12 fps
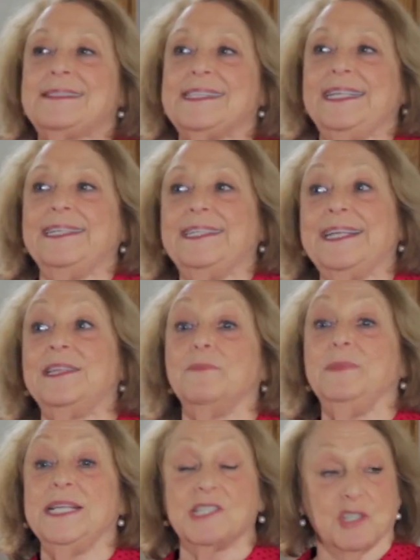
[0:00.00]
see it in the
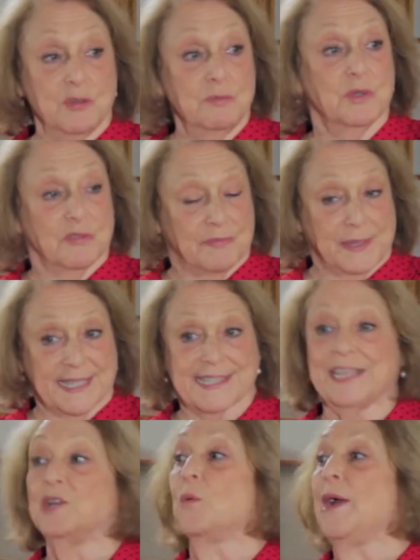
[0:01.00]
Me Too
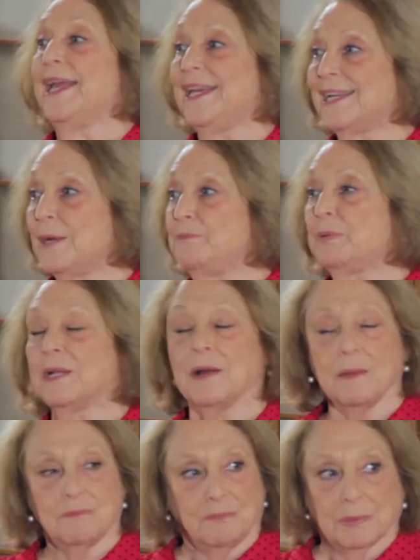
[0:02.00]
movement in a way, and
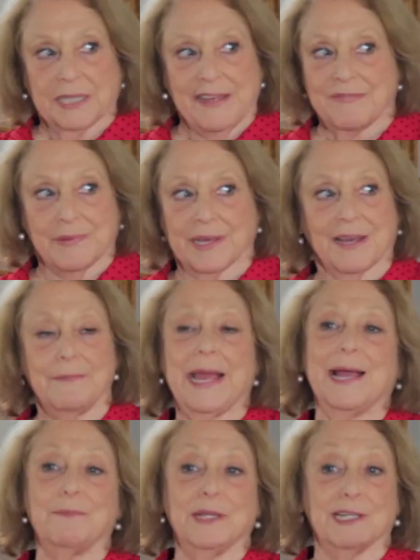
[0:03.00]
I'm believe me, I'm
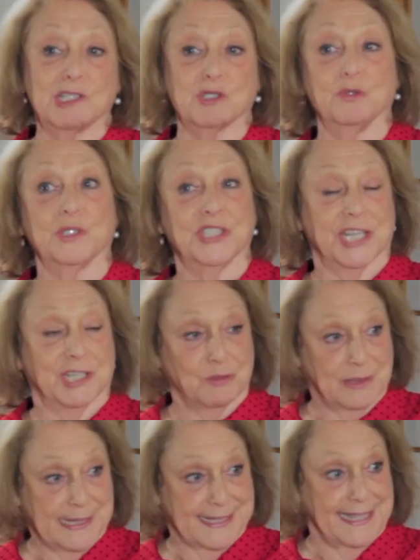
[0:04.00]
happy to do a
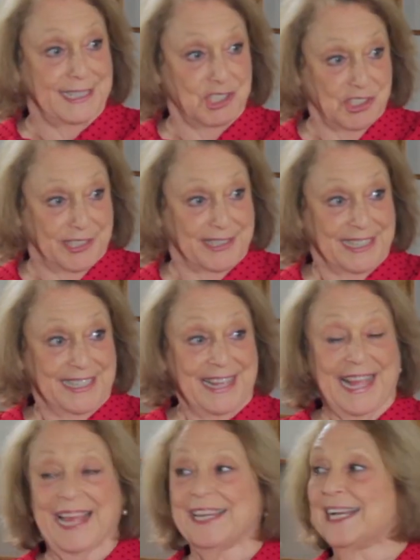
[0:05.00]
generalization,
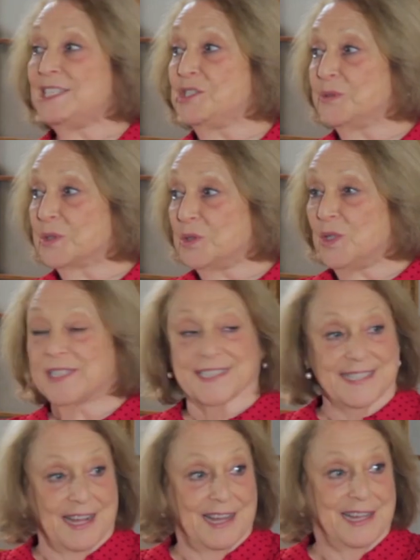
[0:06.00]
and I do it all the
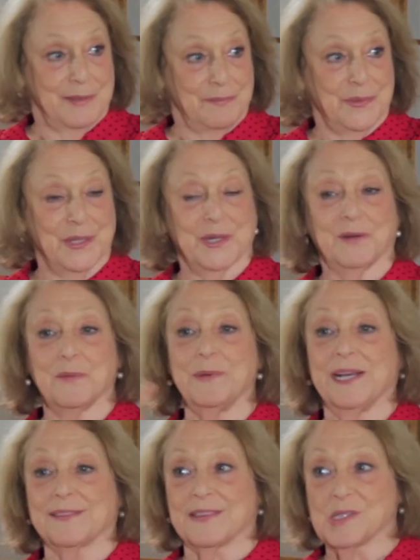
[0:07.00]
time. You know,
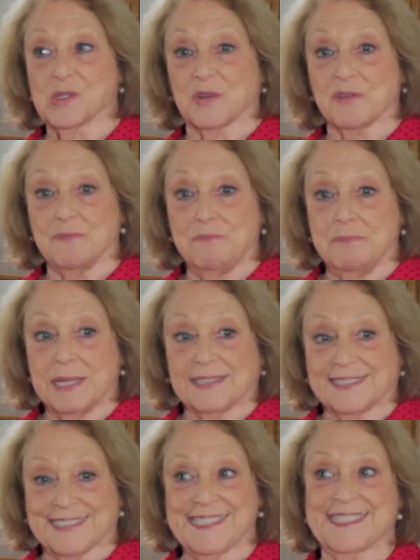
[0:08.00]
about the sort of
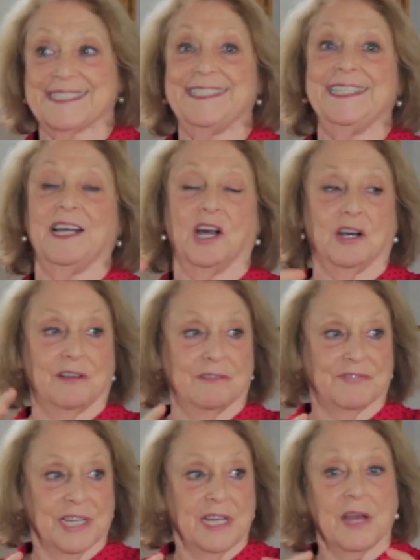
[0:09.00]
militancy
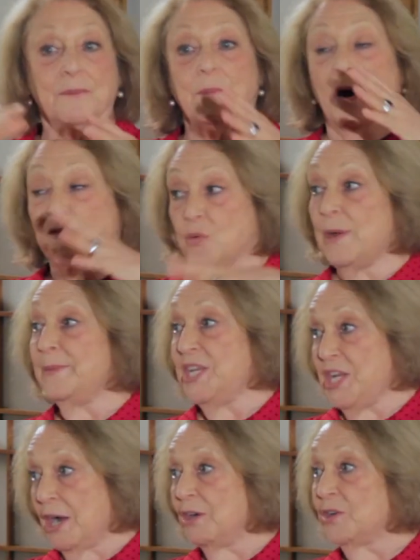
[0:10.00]
of
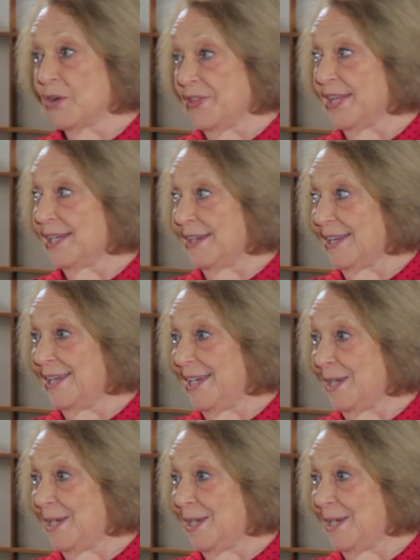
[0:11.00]
women younger than I